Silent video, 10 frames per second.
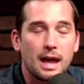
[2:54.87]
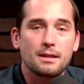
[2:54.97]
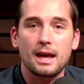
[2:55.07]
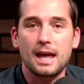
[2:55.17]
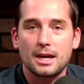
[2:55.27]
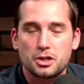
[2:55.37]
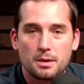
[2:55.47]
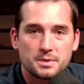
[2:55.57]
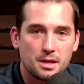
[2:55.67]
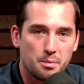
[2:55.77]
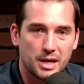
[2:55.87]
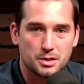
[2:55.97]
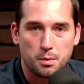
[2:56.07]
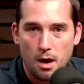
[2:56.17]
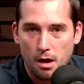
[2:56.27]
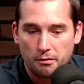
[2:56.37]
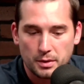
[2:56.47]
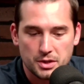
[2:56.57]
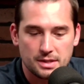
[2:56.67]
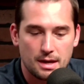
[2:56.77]
Can they catch up to the Big 12,
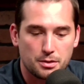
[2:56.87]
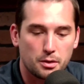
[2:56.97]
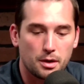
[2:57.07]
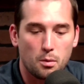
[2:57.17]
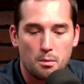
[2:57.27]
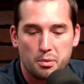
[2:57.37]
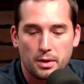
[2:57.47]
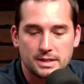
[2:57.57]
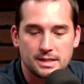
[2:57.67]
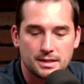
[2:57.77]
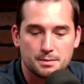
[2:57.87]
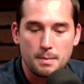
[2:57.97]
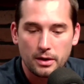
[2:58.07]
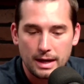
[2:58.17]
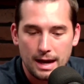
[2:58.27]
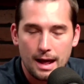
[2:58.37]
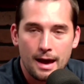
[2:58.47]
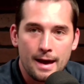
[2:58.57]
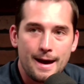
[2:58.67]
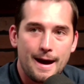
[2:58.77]
which is at 31.6 million?
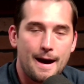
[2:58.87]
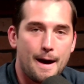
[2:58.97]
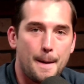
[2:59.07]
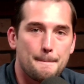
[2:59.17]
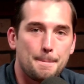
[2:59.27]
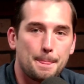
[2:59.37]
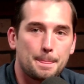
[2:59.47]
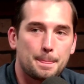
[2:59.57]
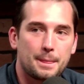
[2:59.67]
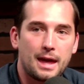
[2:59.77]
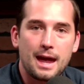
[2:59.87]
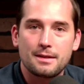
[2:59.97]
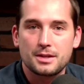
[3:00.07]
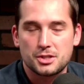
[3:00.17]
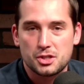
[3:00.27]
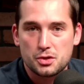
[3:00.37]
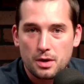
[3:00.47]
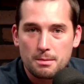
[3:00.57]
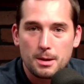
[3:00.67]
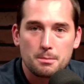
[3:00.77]
Um, can this
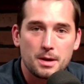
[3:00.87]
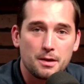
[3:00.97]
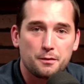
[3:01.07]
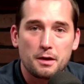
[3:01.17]
streaming be